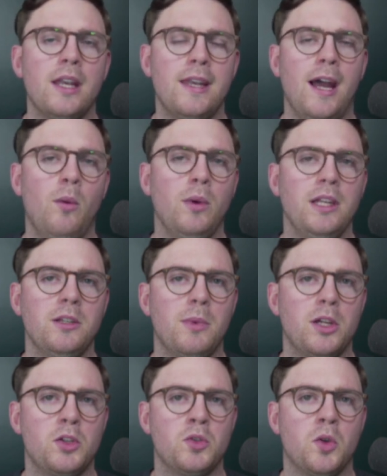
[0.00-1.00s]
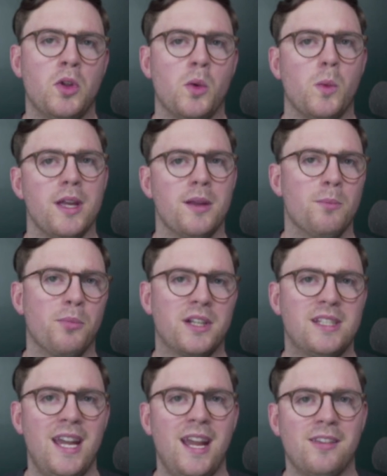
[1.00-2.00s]
now we need to make sure that we can
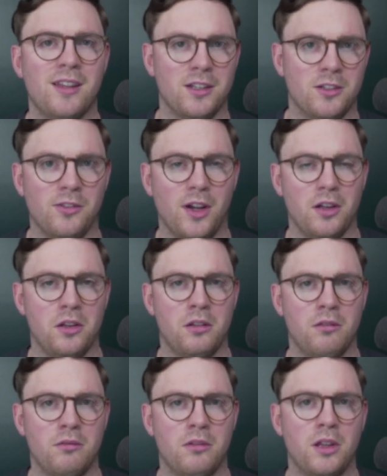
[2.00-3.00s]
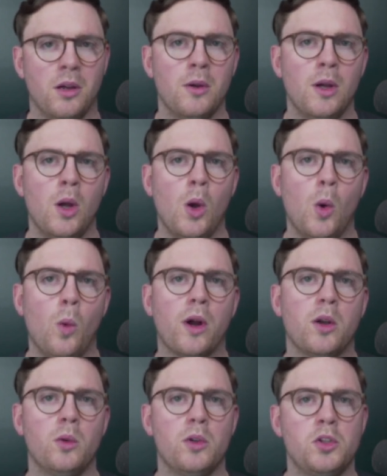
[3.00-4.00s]
protect that device. So we're
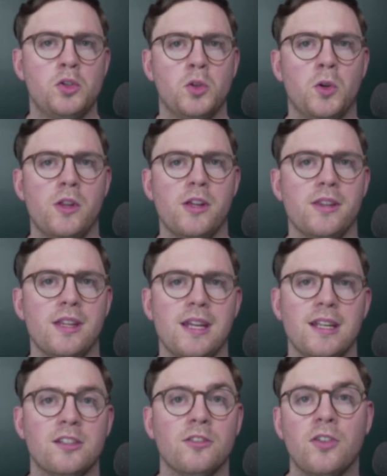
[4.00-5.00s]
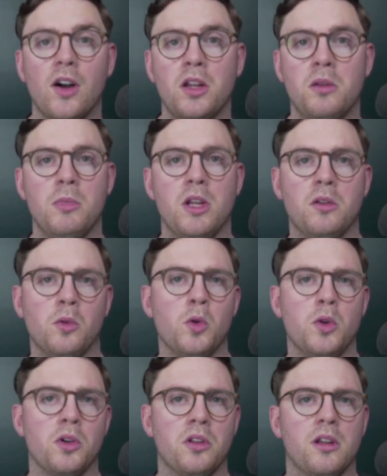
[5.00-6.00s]
going to want to ensure that the device meets
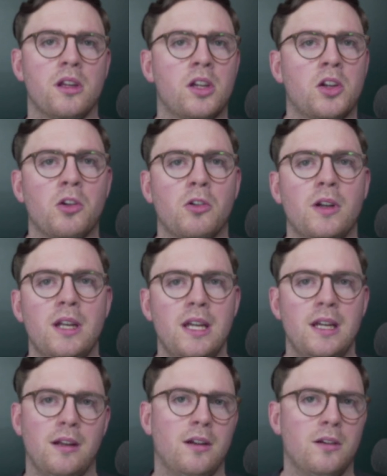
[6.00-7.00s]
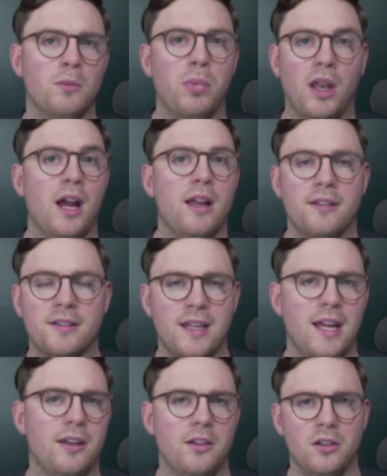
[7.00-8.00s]
all your security and compliance
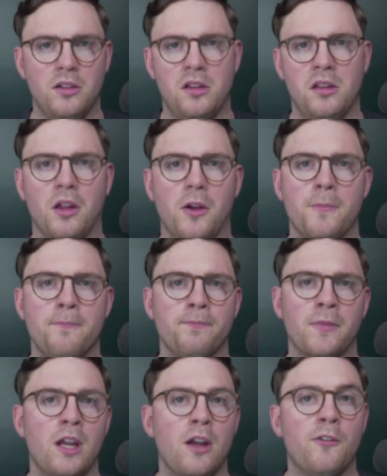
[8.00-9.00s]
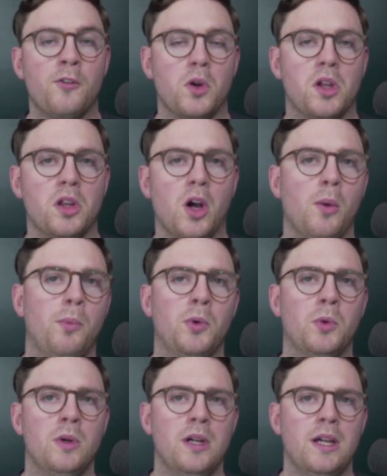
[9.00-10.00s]
standards. So for
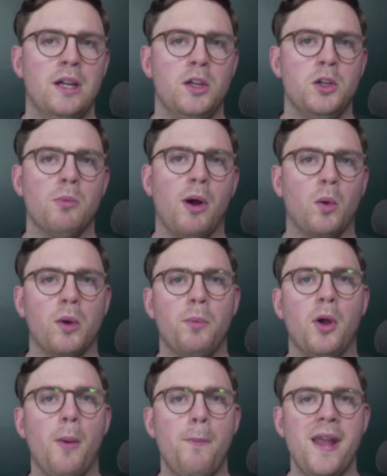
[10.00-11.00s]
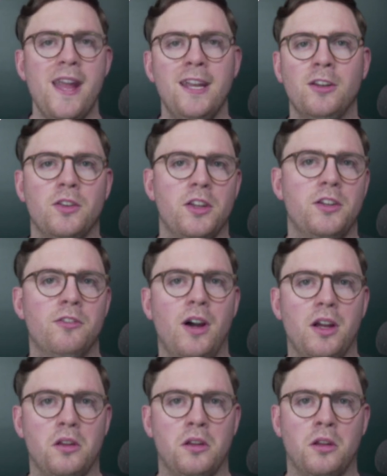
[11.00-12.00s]
example, you might want to put a PIN on the
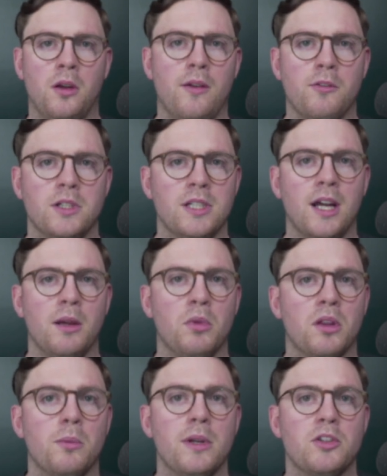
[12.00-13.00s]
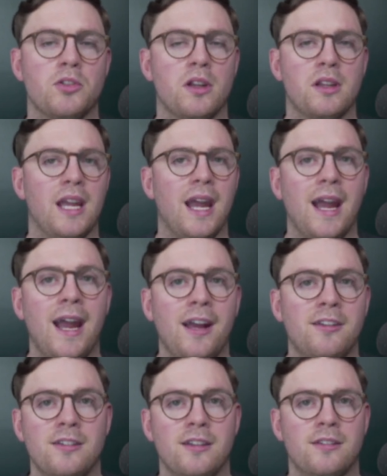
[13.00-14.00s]
device. So every time somebody tries to get
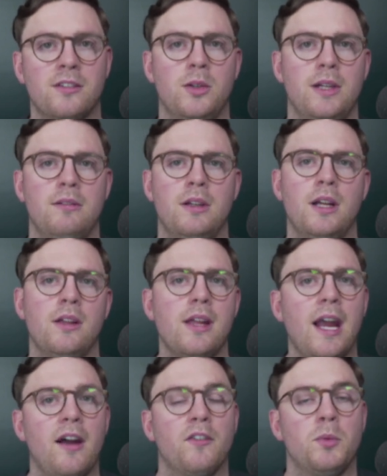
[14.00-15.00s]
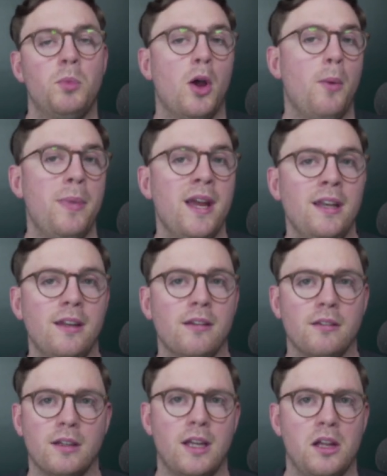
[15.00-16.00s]
access to it, they have to put a
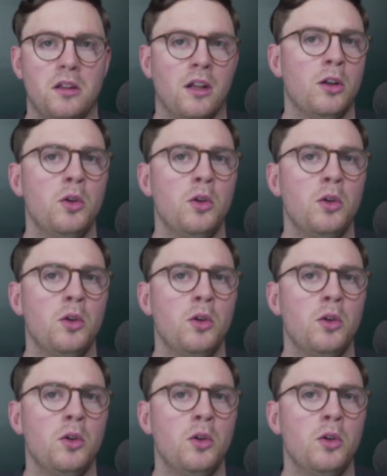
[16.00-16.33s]
PIN in case they